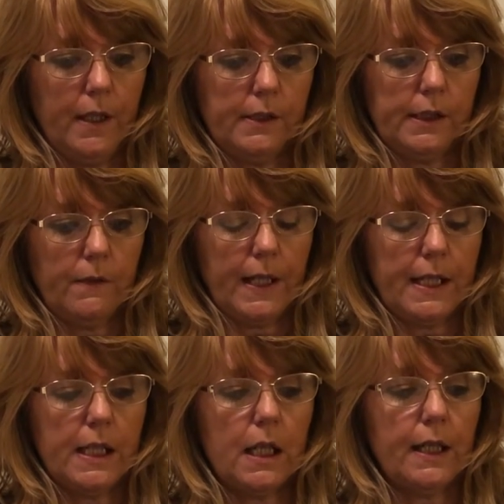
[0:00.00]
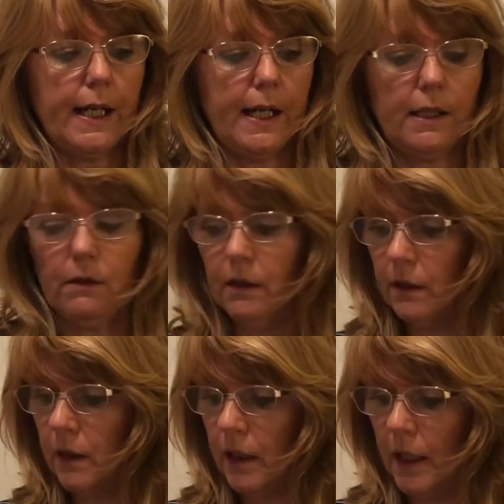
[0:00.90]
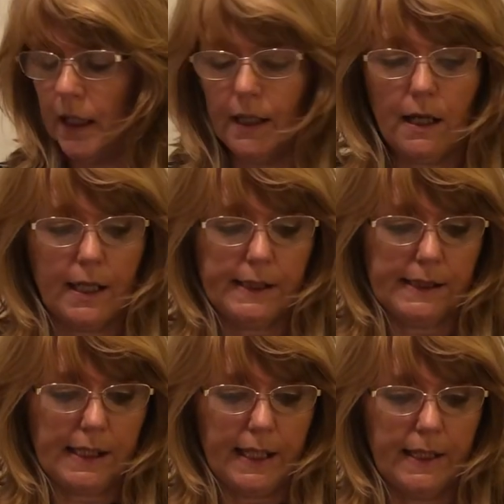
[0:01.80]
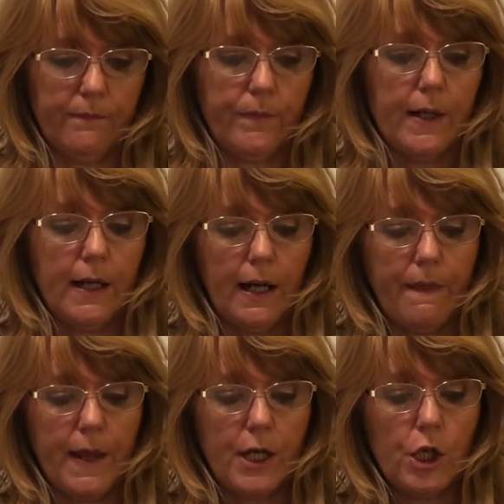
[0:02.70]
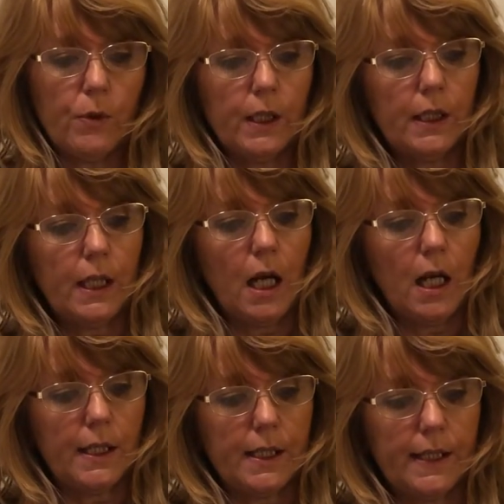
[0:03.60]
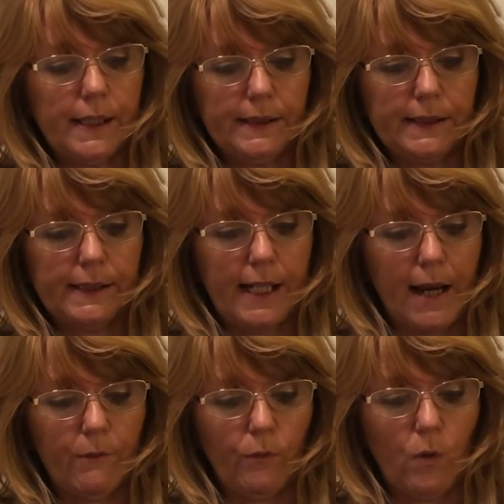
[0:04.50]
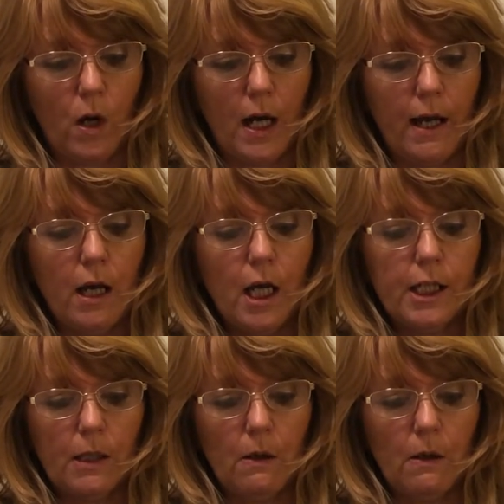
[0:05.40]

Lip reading: so they tuck in nicely. And then you can cut this stem of wire to